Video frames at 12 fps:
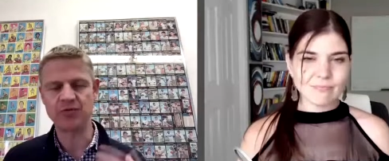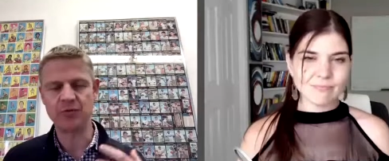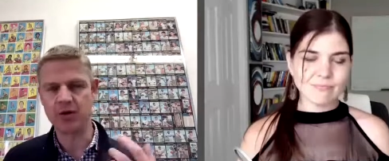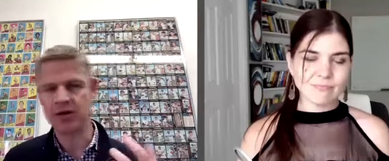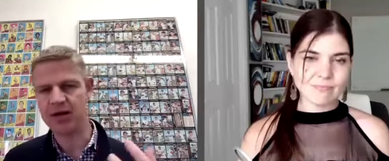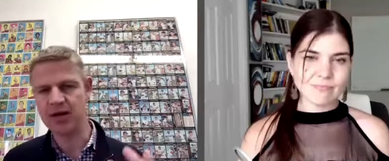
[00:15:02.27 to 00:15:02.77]
Speaker 1: what's
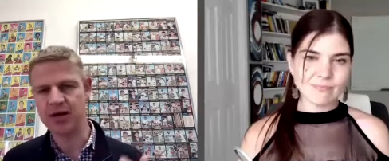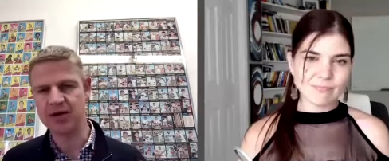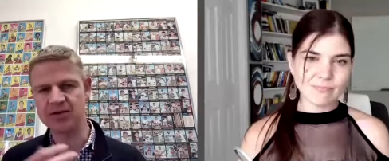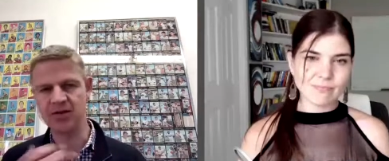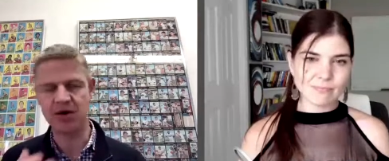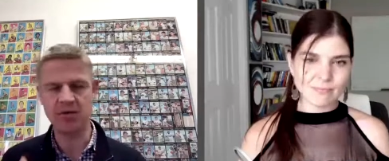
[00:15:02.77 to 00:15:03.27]
working and
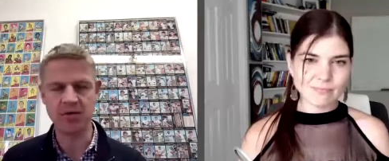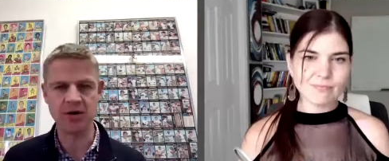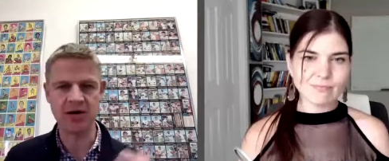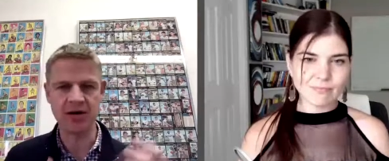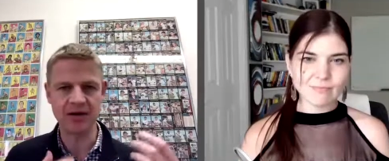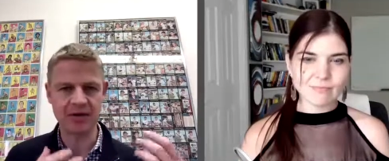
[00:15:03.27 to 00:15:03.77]
it's not
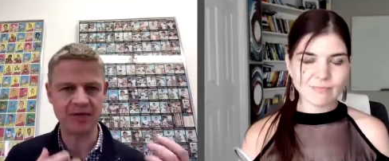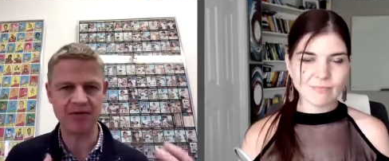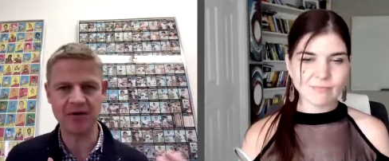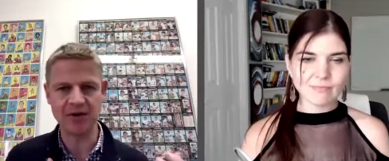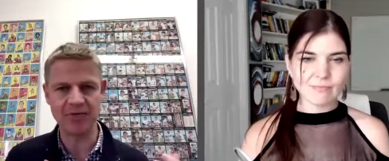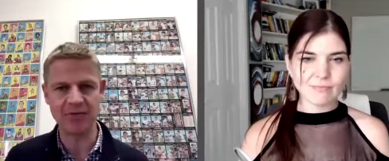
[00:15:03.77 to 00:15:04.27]
working. And they're
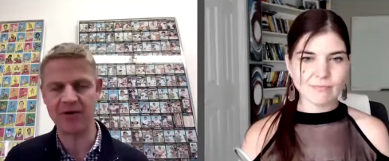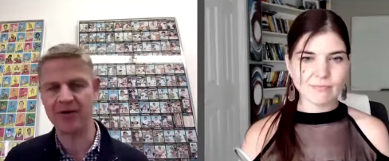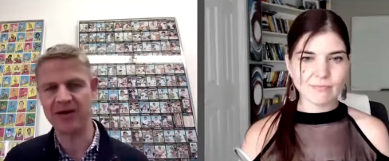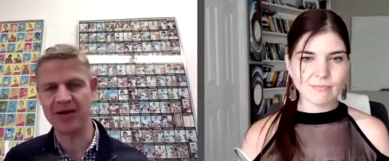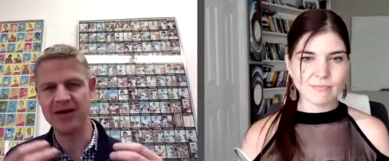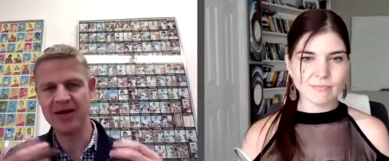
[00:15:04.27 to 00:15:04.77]
really
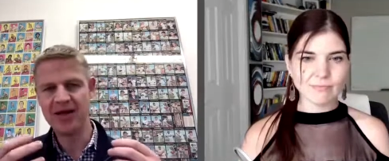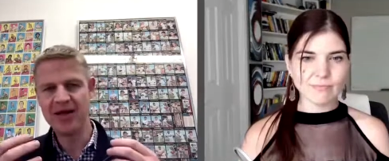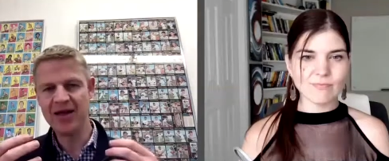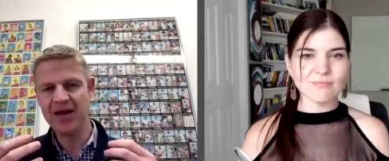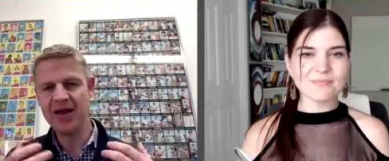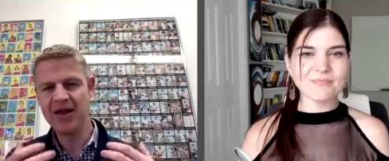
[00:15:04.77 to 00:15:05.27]
worried.
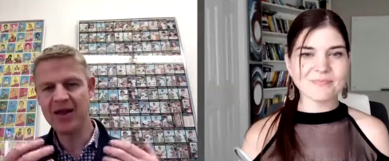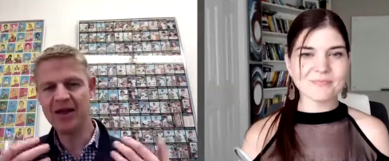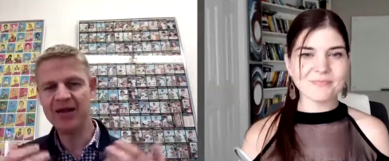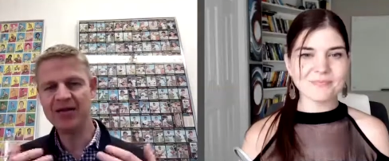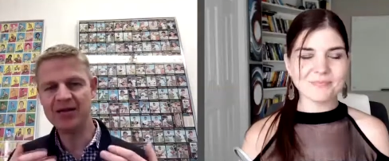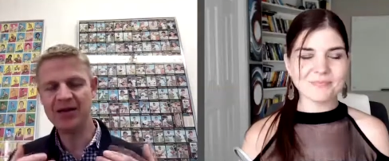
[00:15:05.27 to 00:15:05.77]
And a
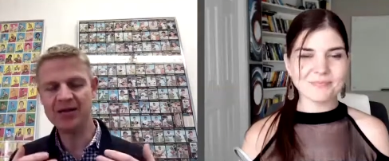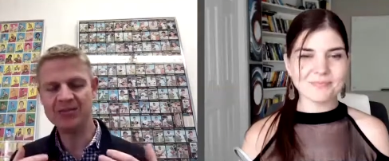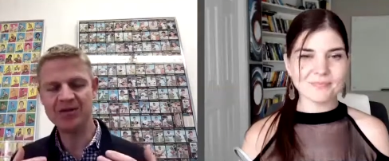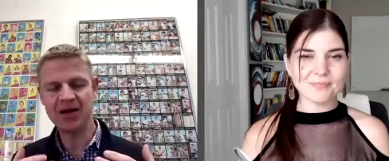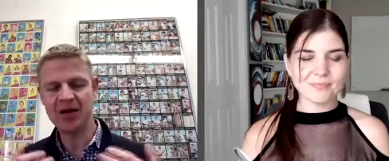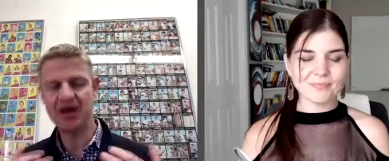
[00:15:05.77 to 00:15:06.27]
lot of
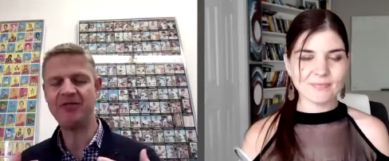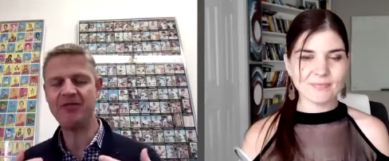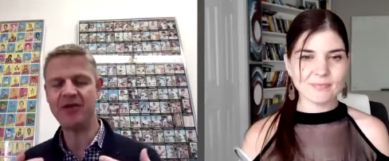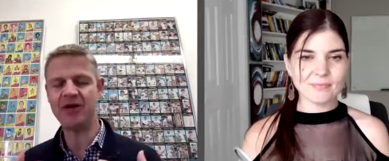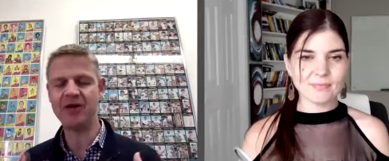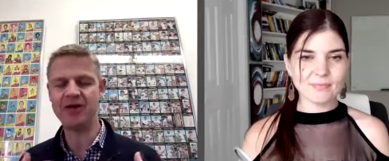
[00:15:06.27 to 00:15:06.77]
times I
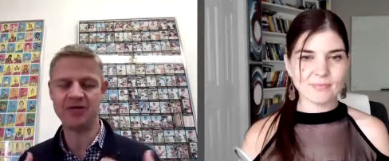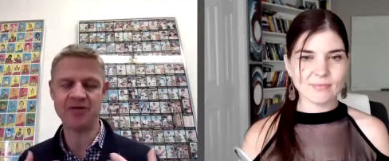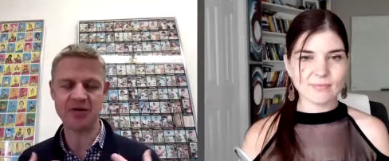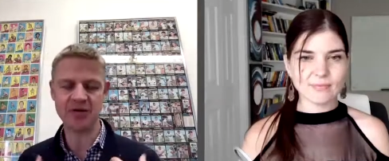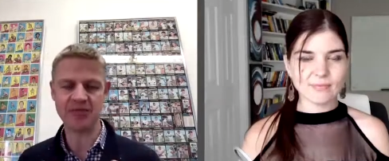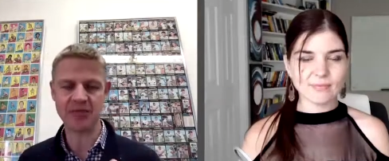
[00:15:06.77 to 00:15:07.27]
find,
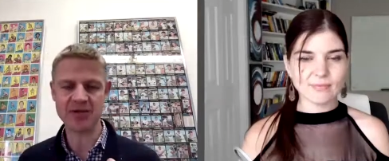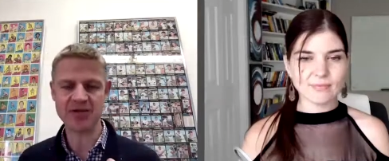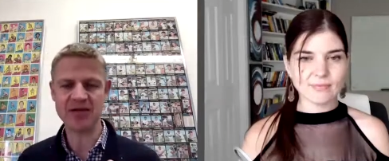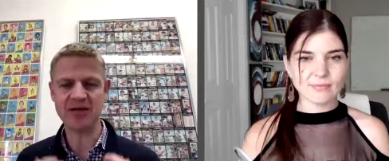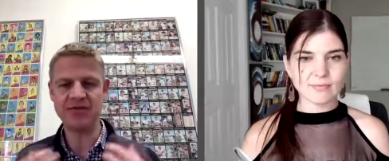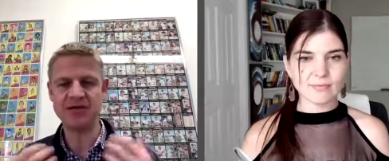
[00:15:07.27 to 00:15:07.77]
certainly for
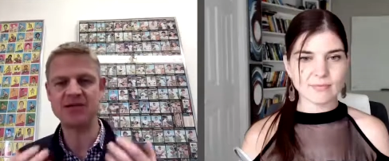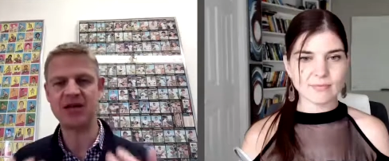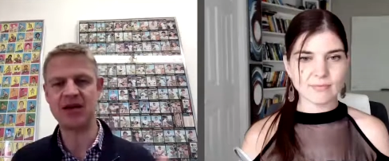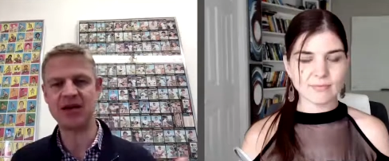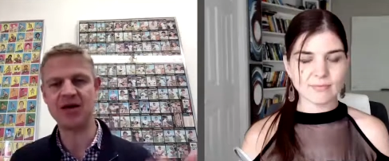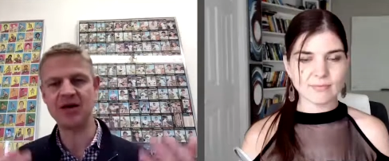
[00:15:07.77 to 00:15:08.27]
myself, it's
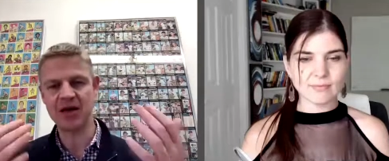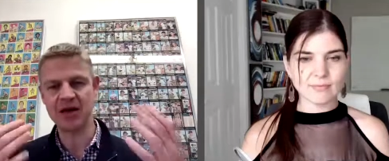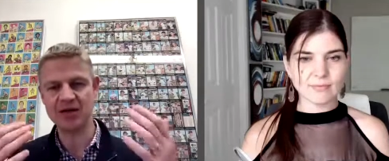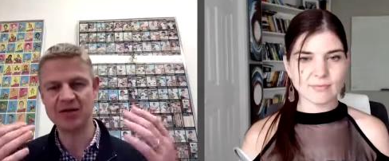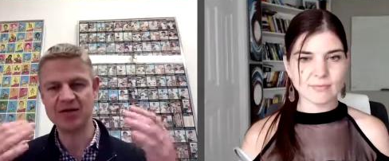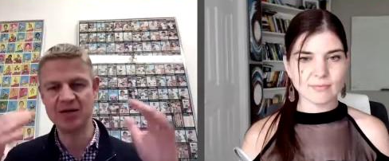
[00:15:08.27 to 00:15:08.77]
like, okay,
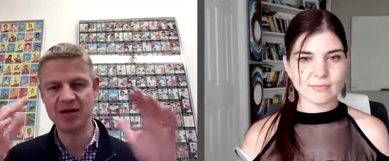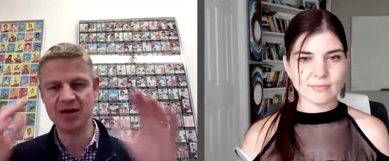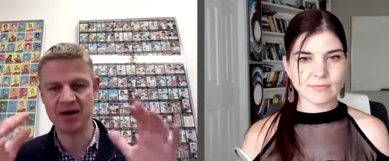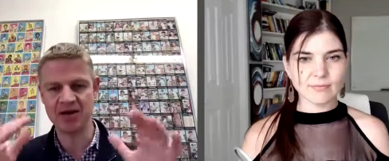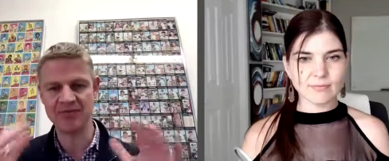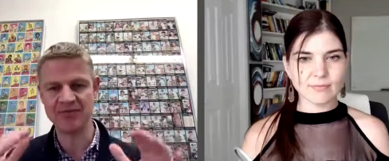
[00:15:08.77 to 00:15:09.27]
you just need to
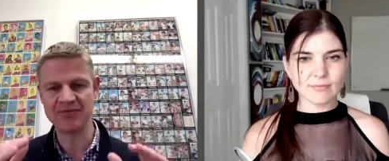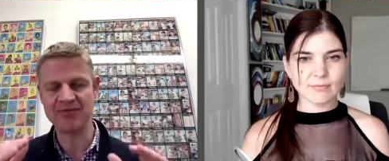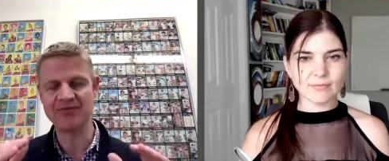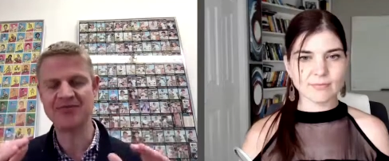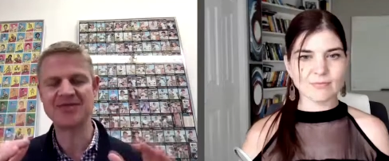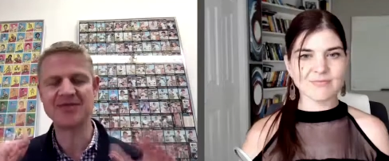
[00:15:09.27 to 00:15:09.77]
kind of
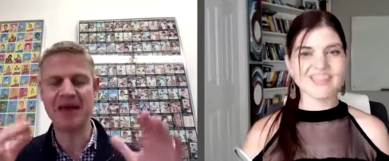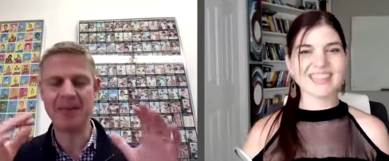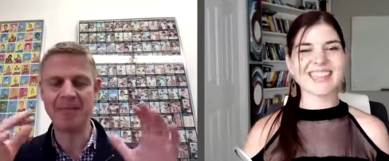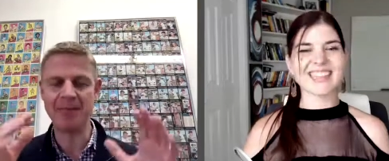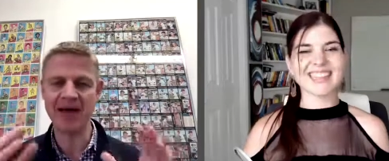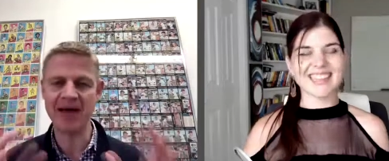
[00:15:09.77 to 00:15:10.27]

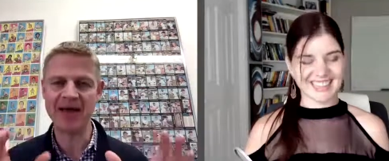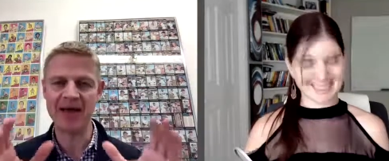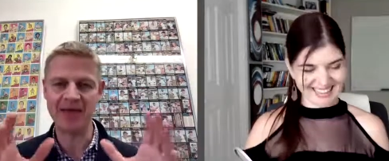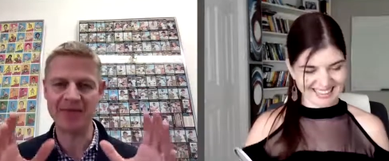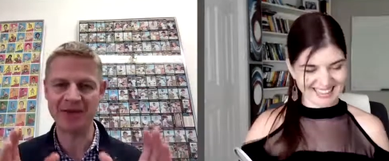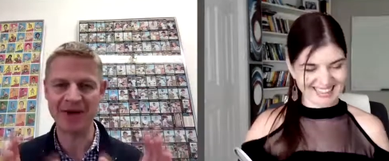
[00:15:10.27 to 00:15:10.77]
step back,
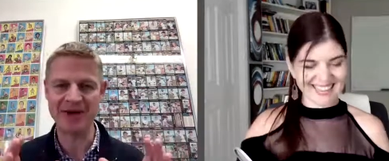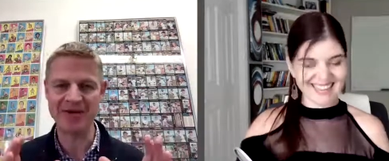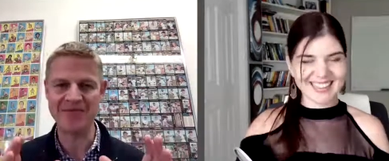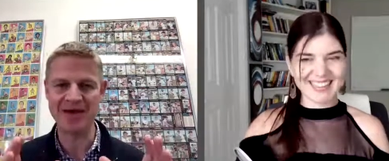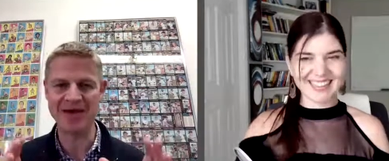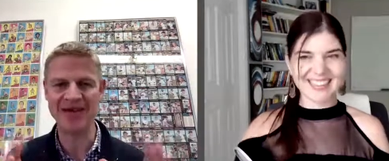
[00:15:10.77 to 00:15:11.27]
calm down a
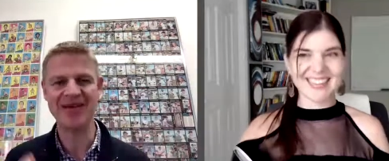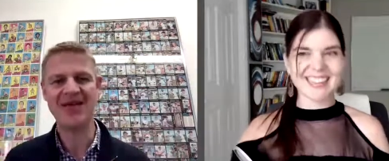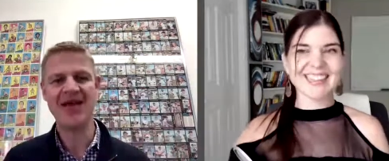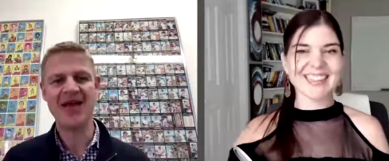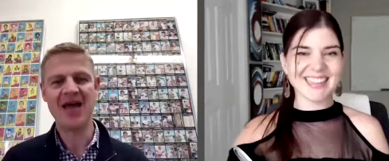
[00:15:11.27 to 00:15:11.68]
bit,